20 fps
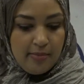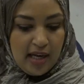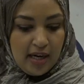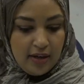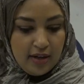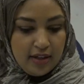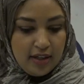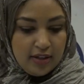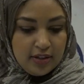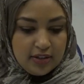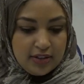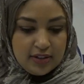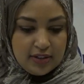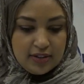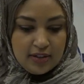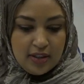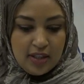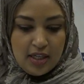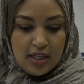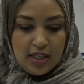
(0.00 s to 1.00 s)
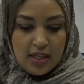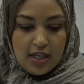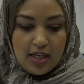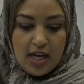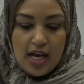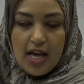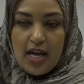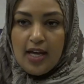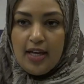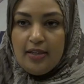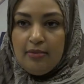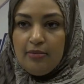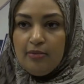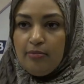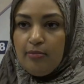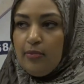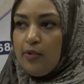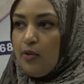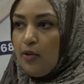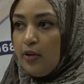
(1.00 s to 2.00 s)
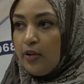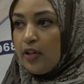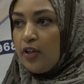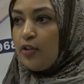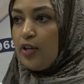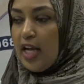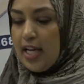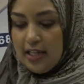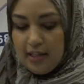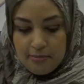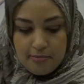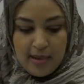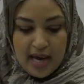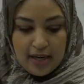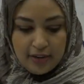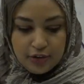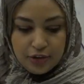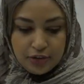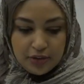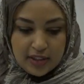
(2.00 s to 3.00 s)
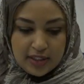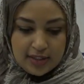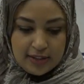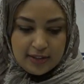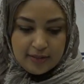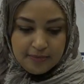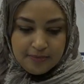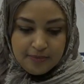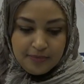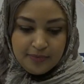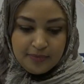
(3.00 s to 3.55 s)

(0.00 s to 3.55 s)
barriers and or creating boundaries.